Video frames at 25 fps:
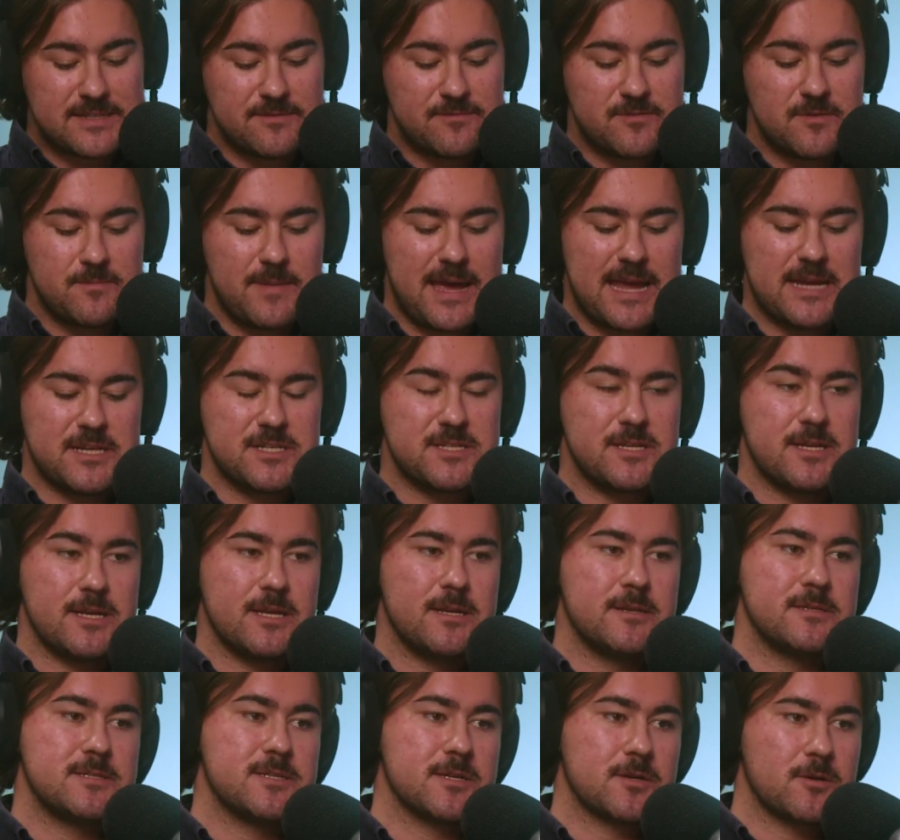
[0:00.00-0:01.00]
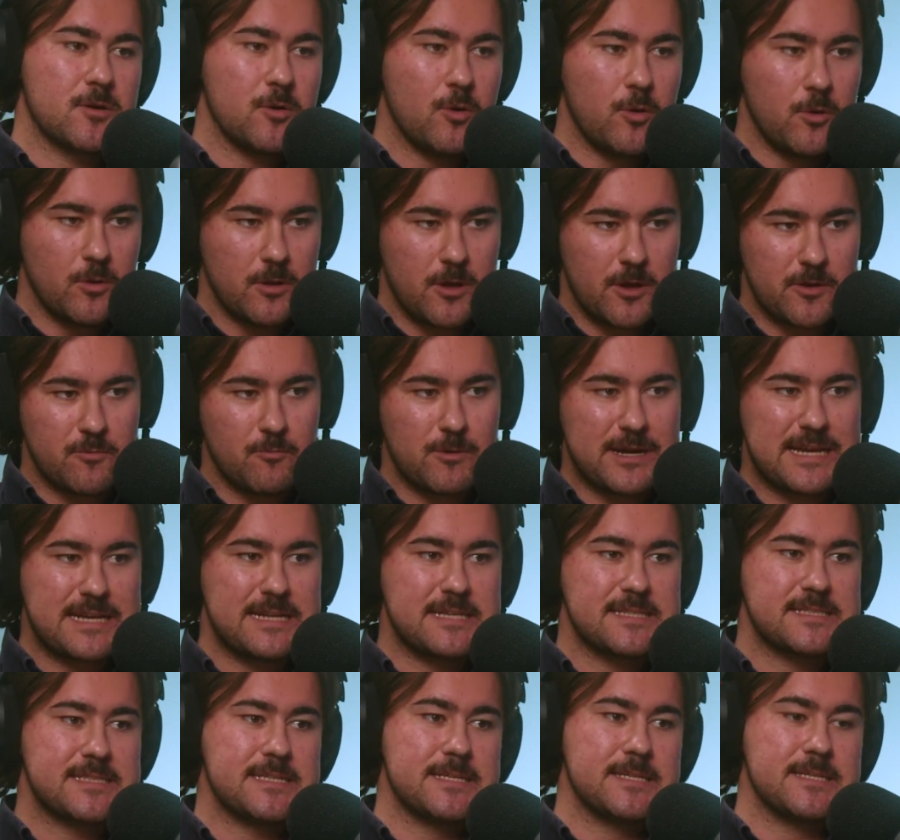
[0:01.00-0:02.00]
information, to call on
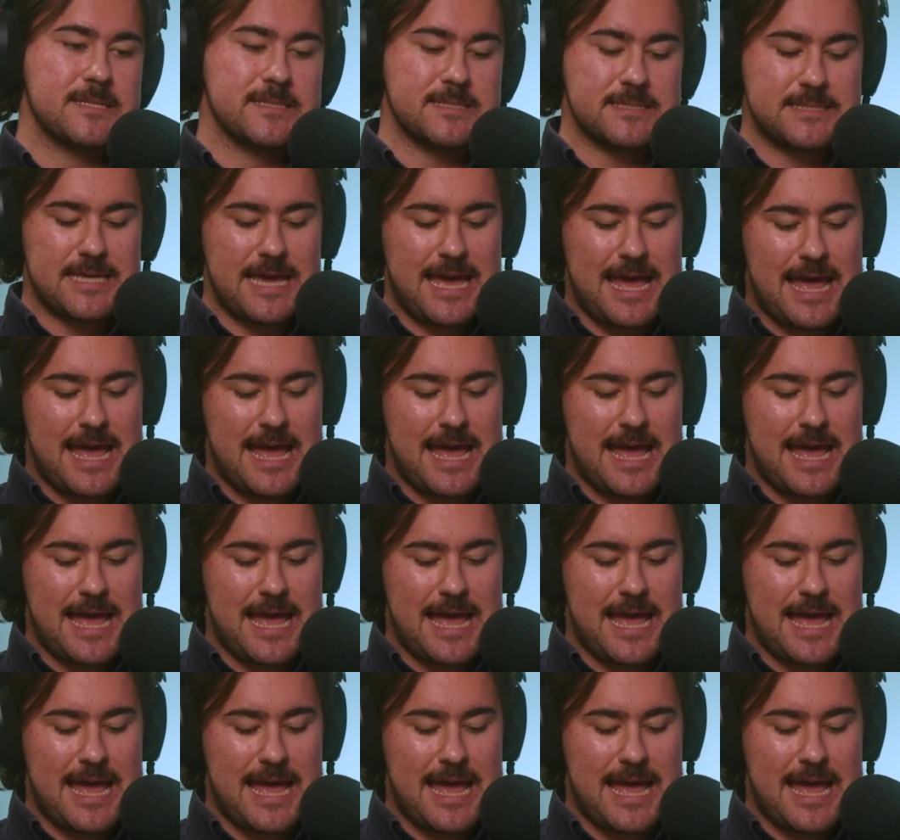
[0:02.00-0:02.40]
witnesses,